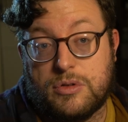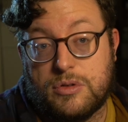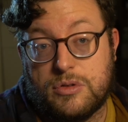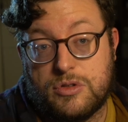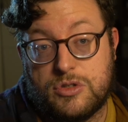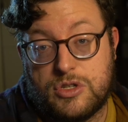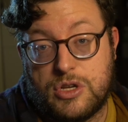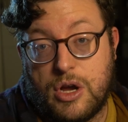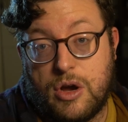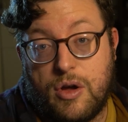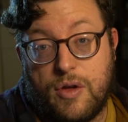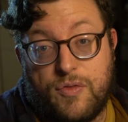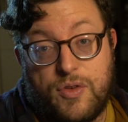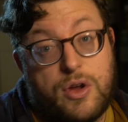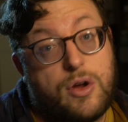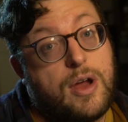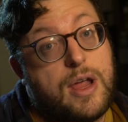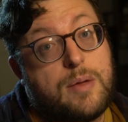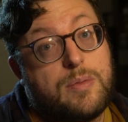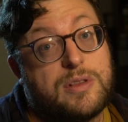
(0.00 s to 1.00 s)
So if you're
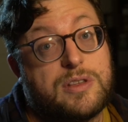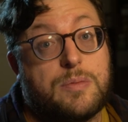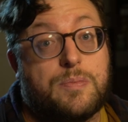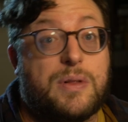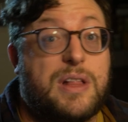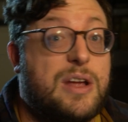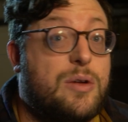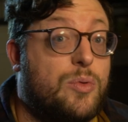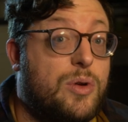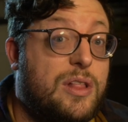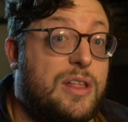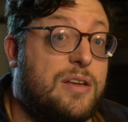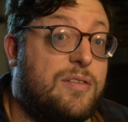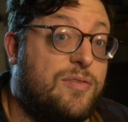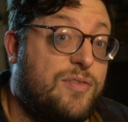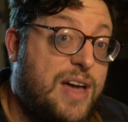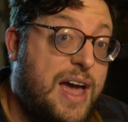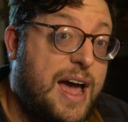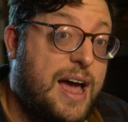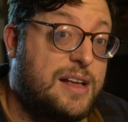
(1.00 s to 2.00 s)
able to play really
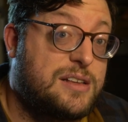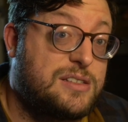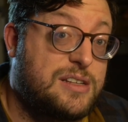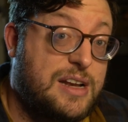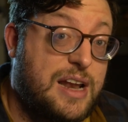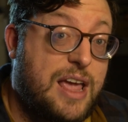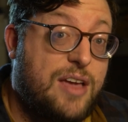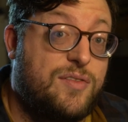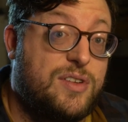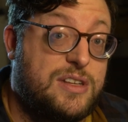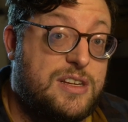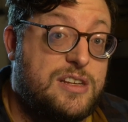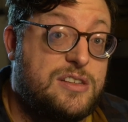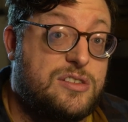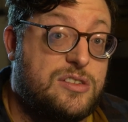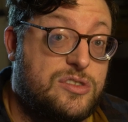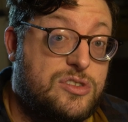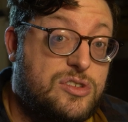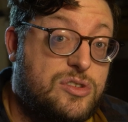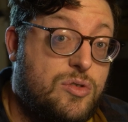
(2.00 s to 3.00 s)
fast and have a
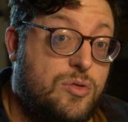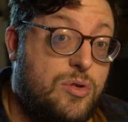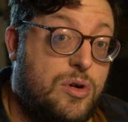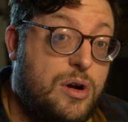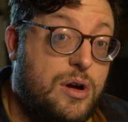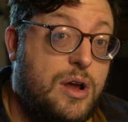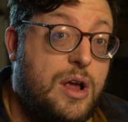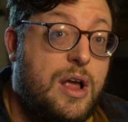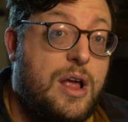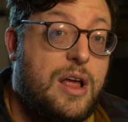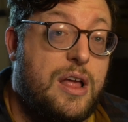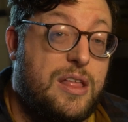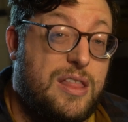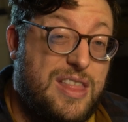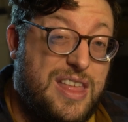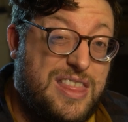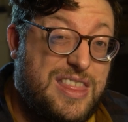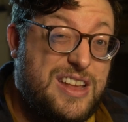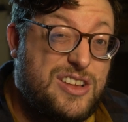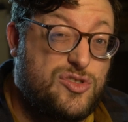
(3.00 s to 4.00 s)
decent score
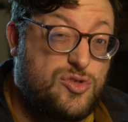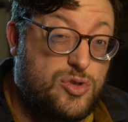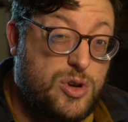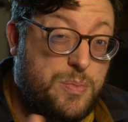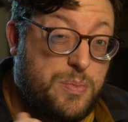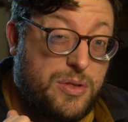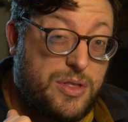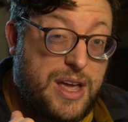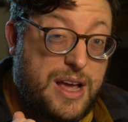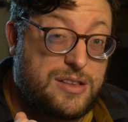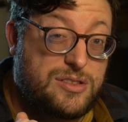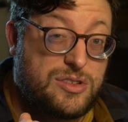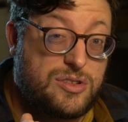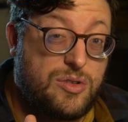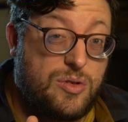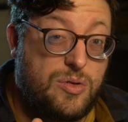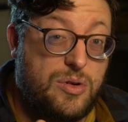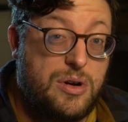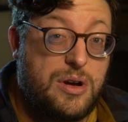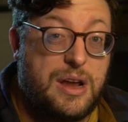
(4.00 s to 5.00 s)
and then triple that
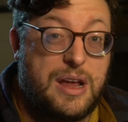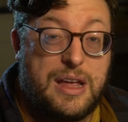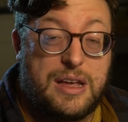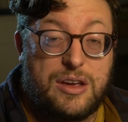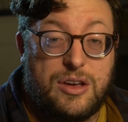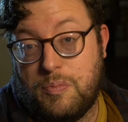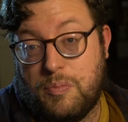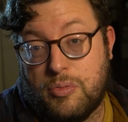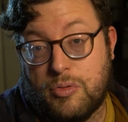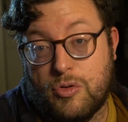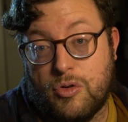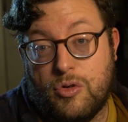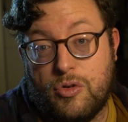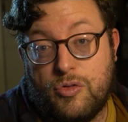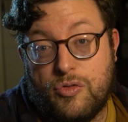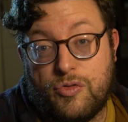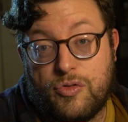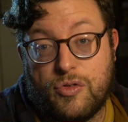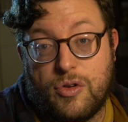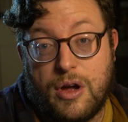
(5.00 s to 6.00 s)
score, it could prove
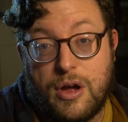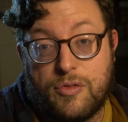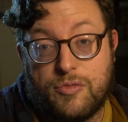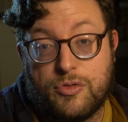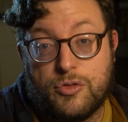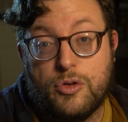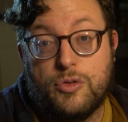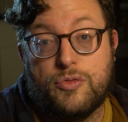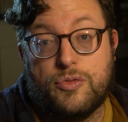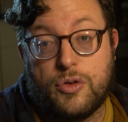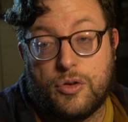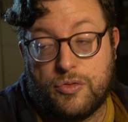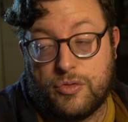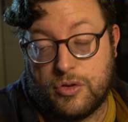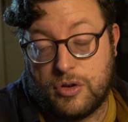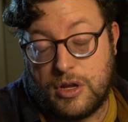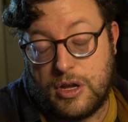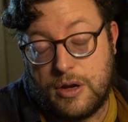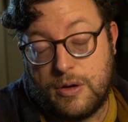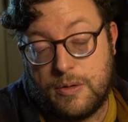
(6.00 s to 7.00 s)
fruitful for you.